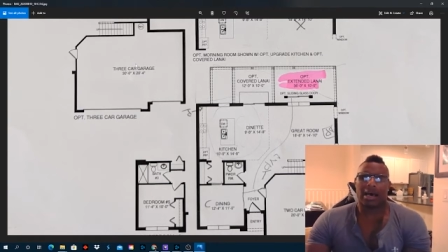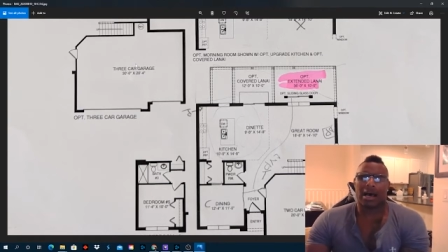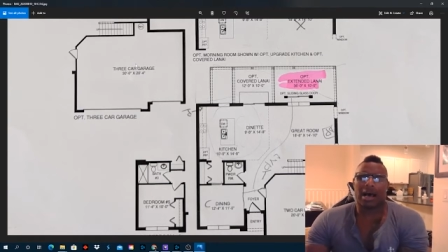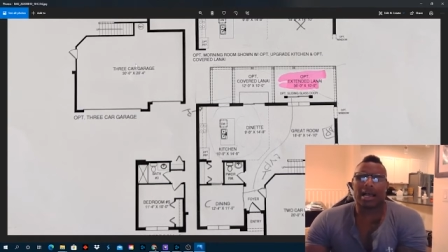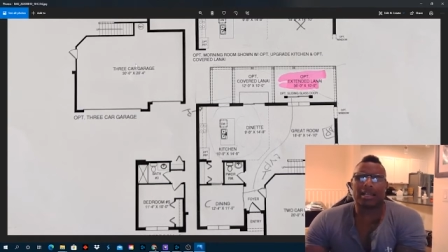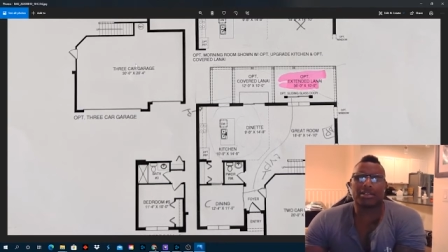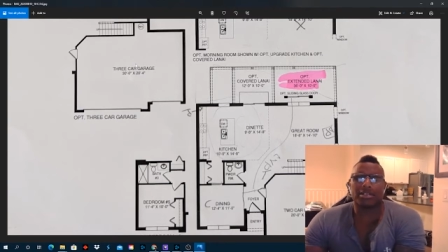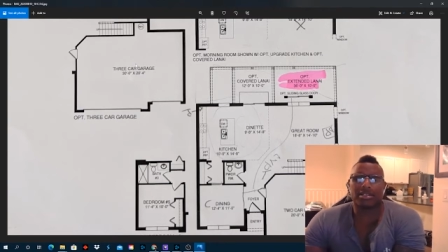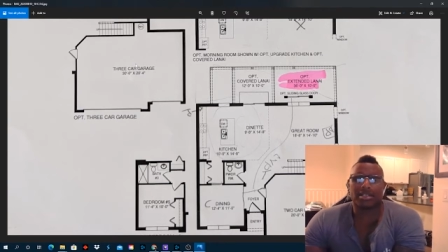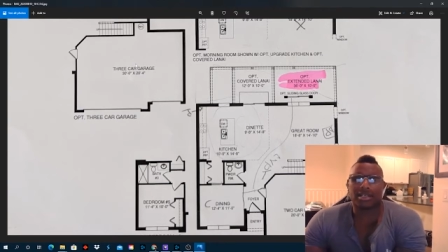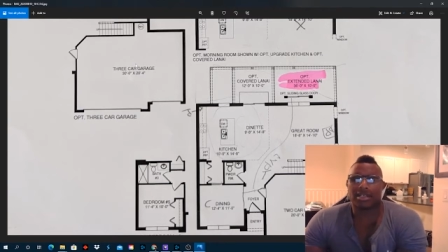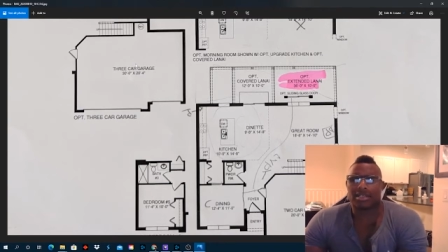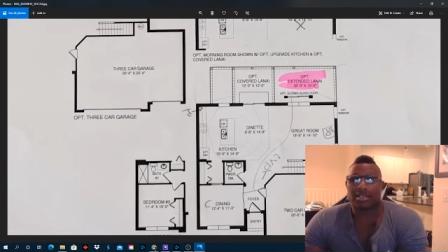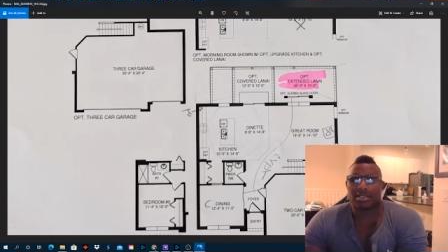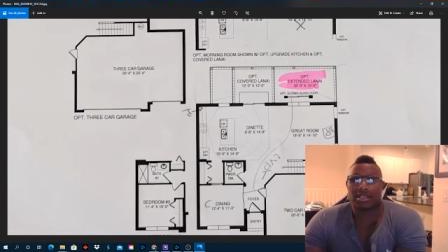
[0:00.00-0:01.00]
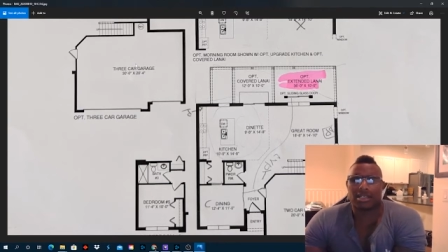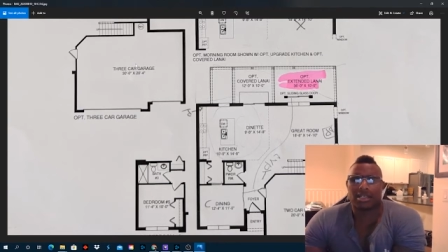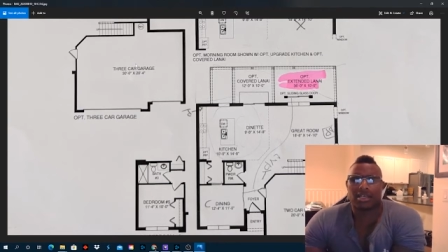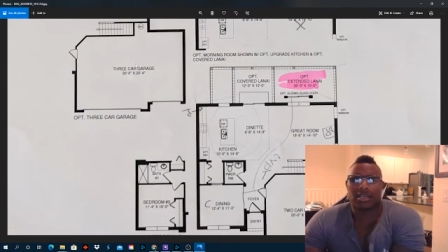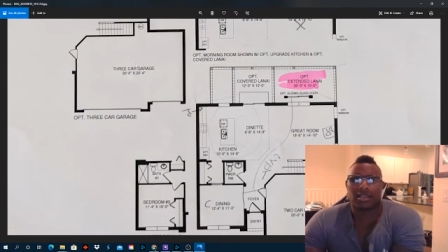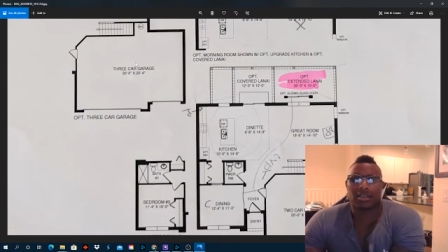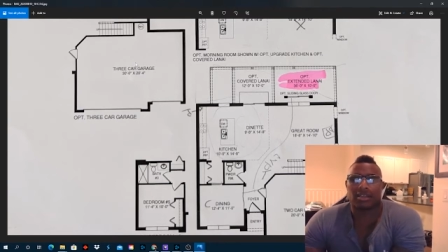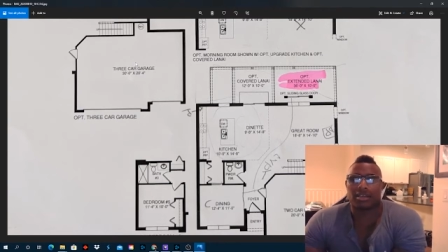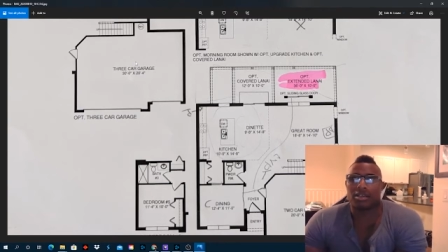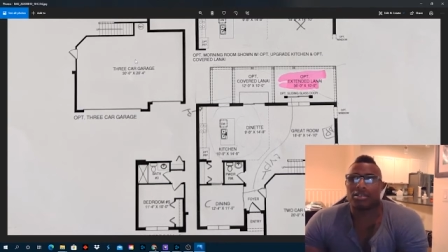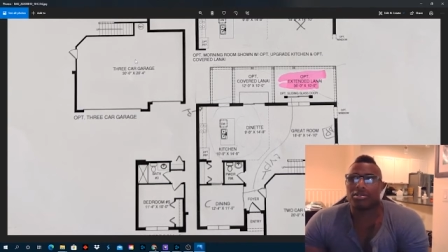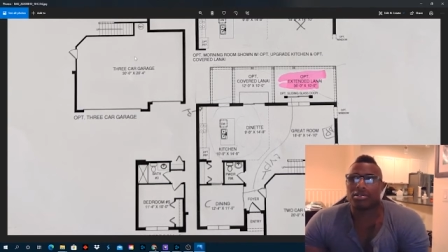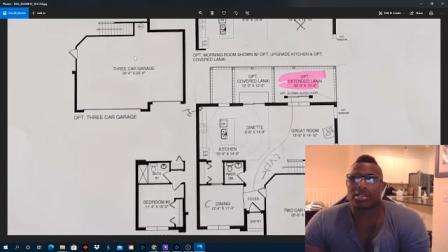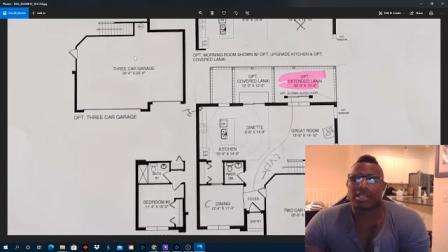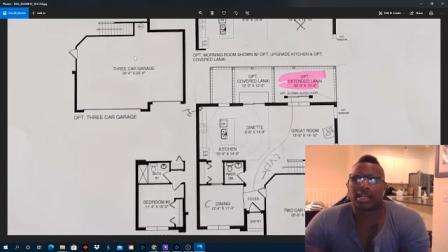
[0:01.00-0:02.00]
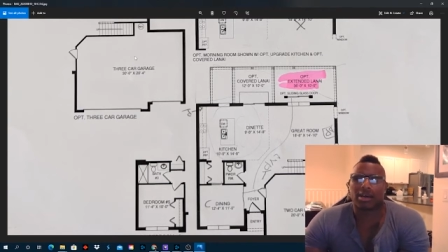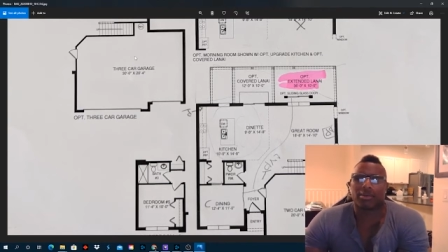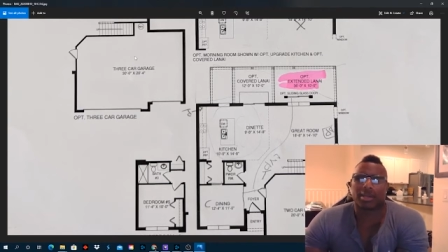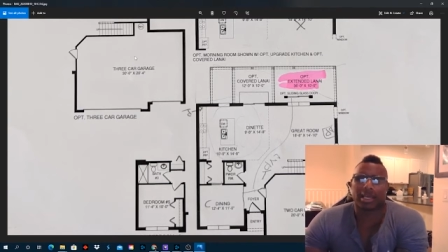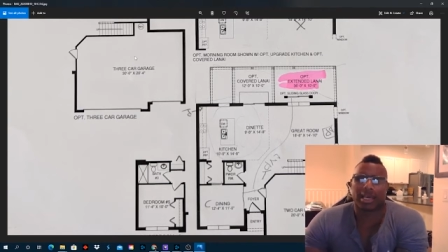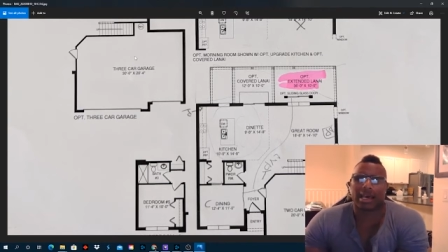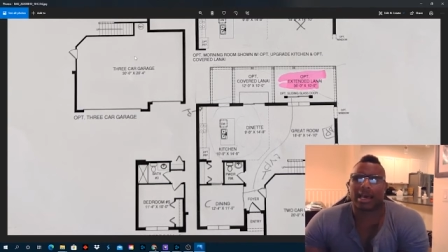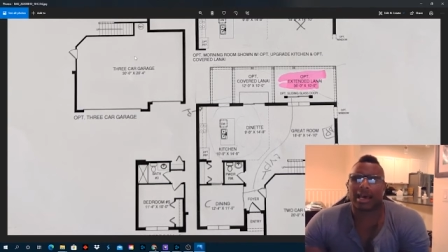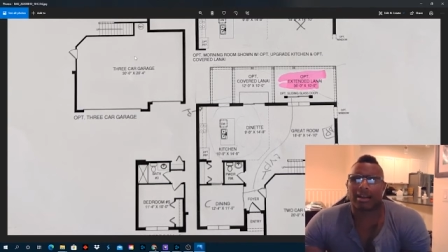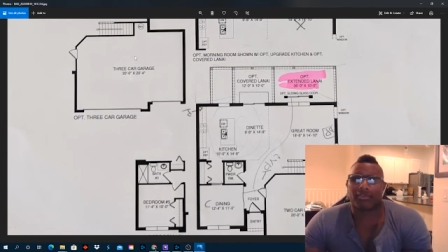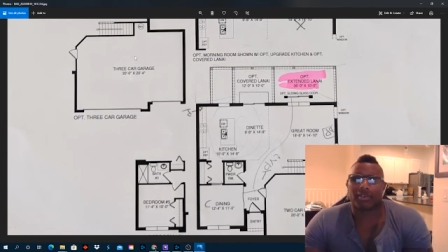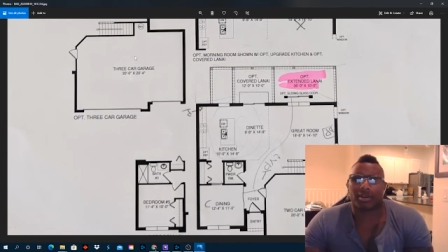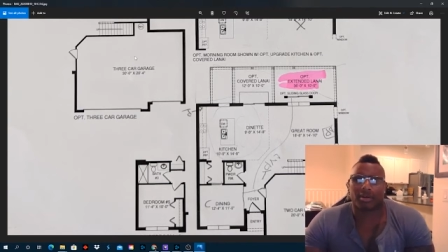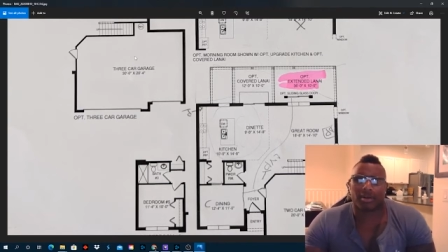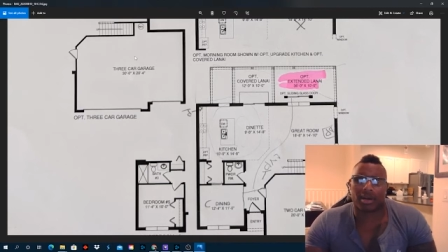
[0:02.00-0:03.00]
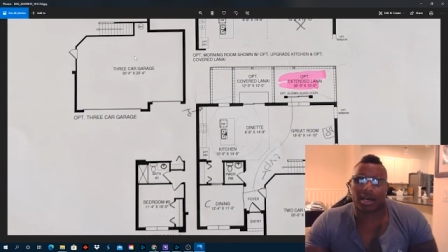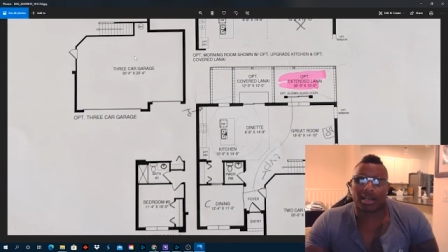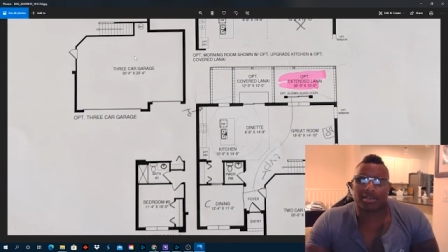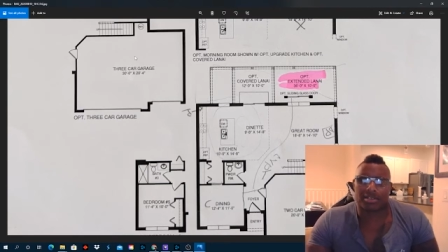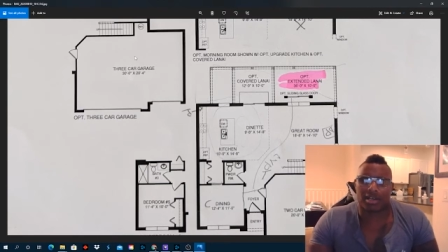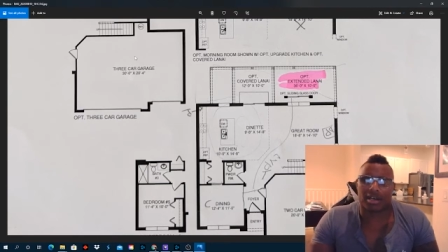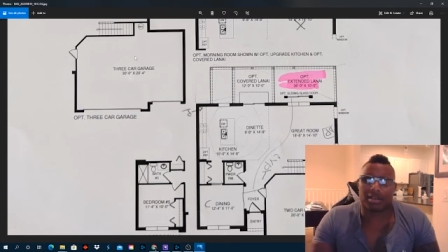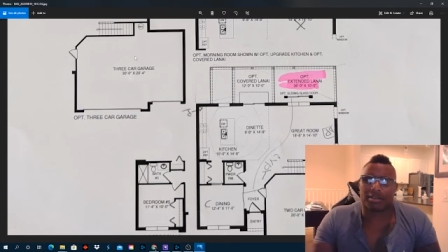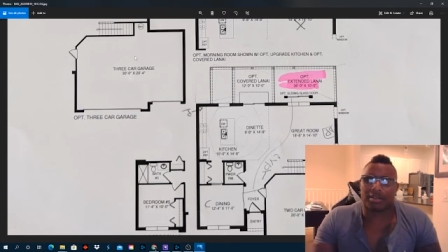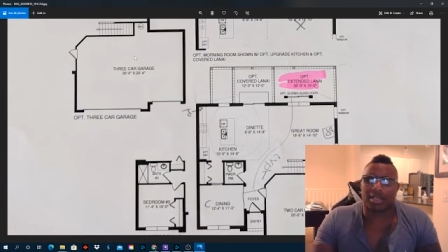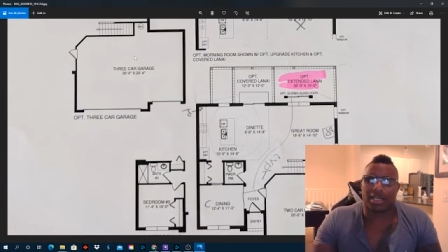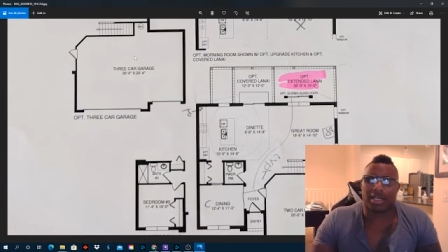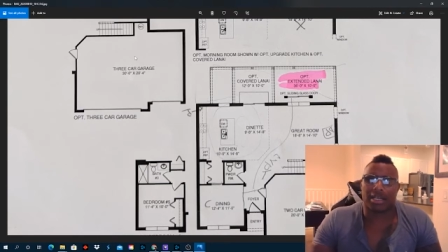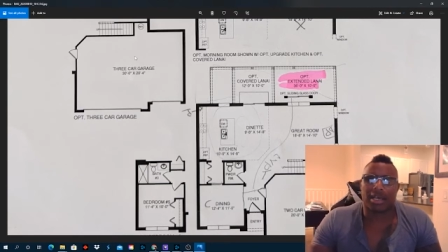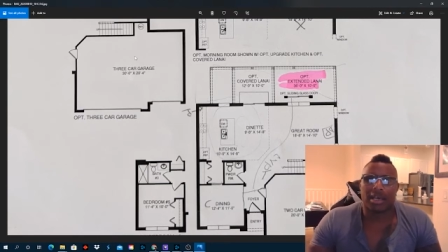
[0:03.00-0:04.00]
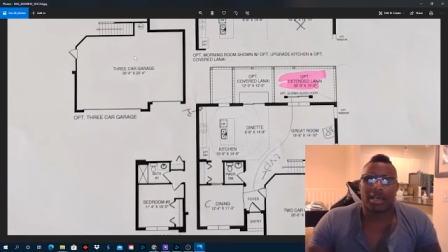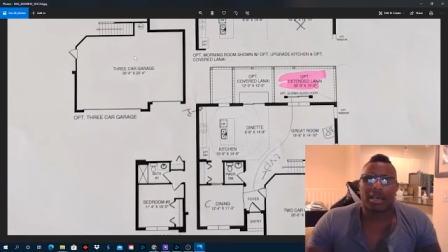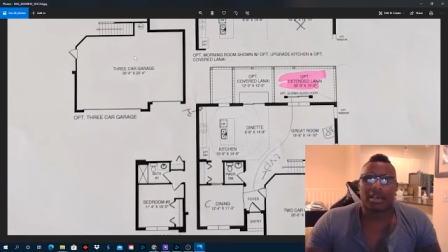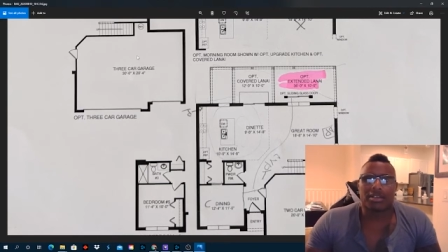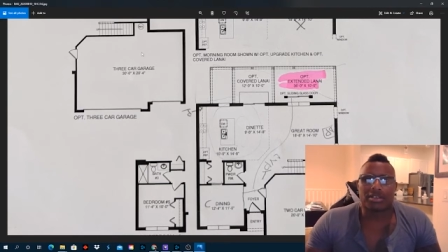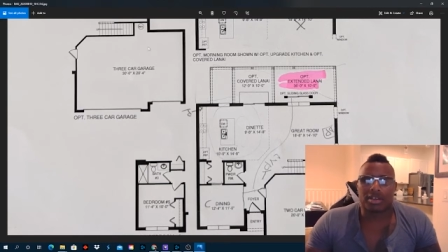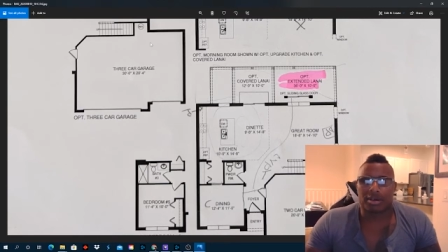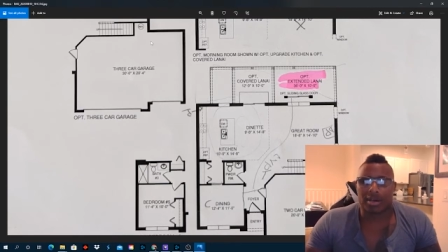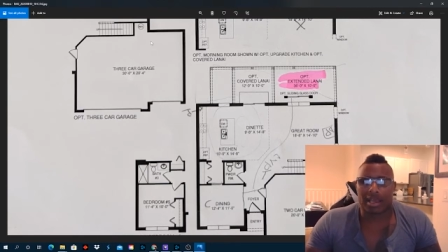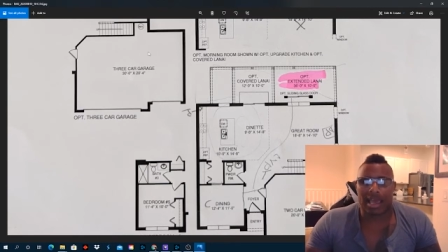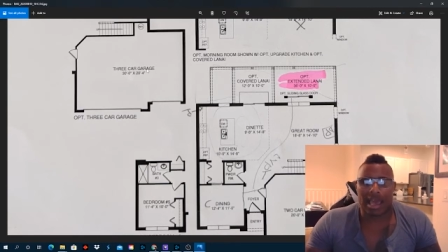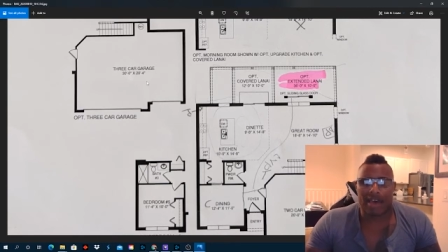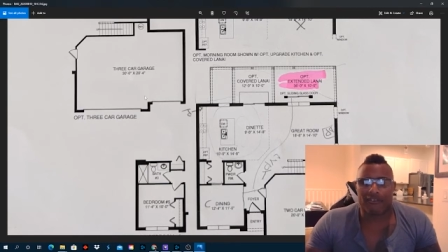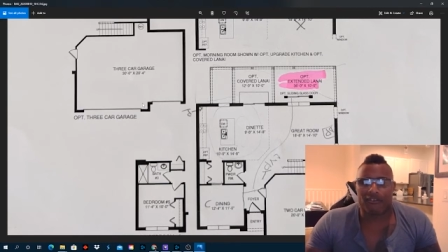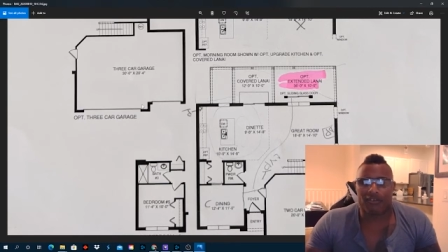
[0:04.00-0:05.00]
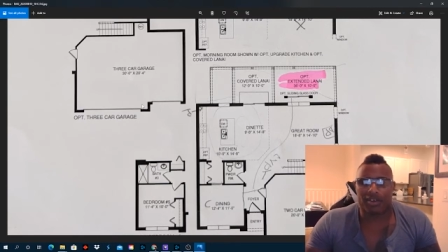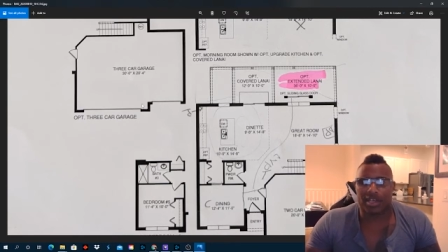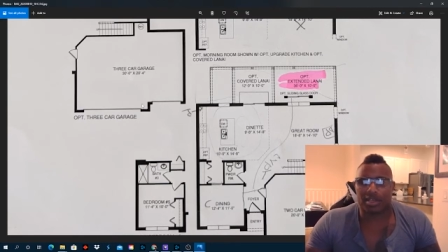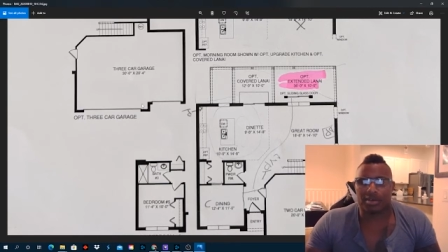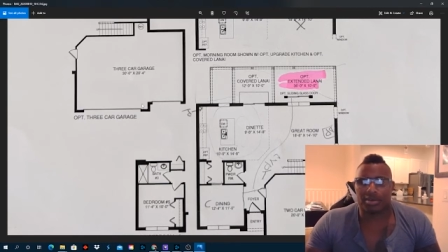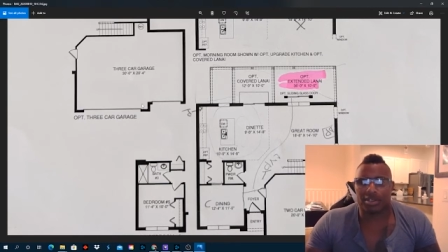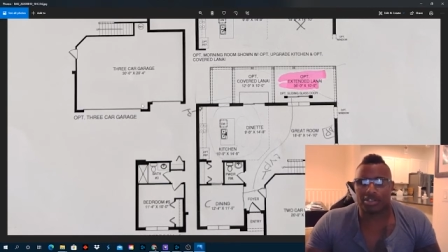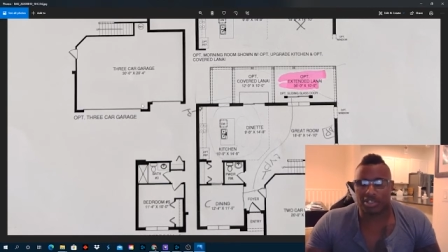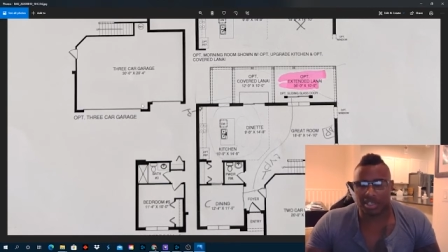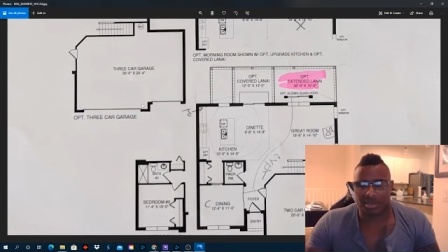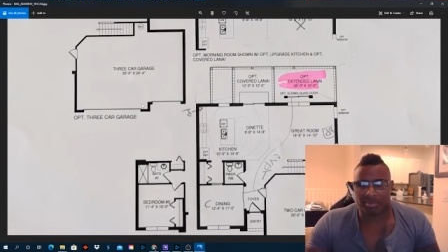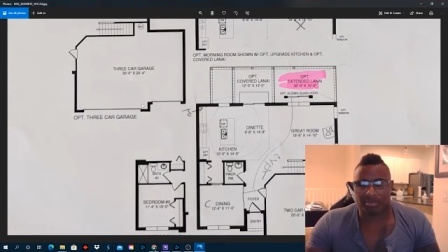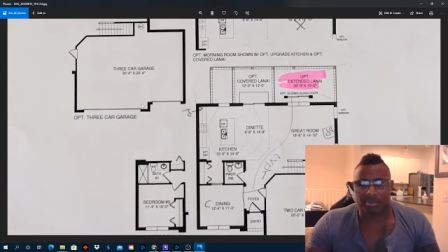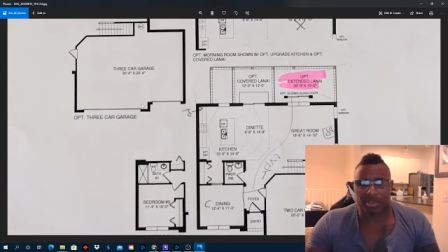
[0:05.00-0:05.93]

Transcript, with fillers: I just didn't see the use that I would get out of a garage other than turning half of it into a gym.